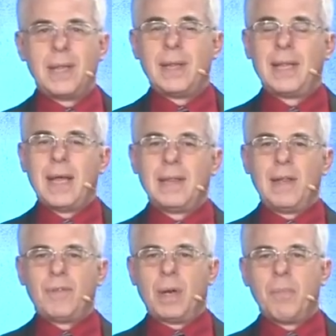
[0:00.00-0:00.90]
And they
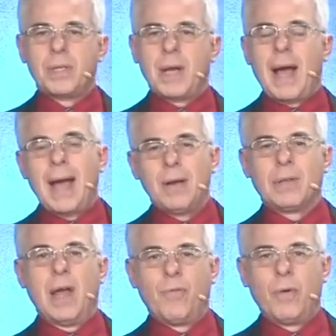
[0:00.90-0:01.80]
lived at a much higher
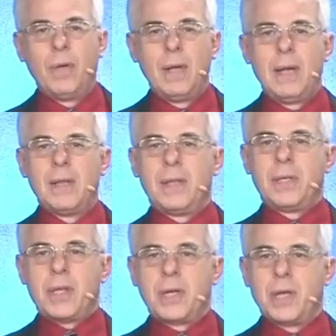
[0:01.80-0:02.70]
level than
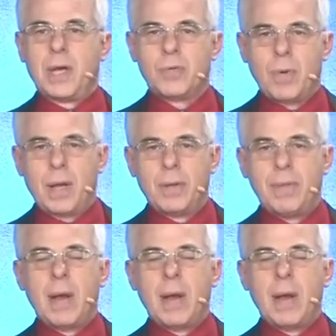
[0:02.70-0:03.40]
the Gentiles around them.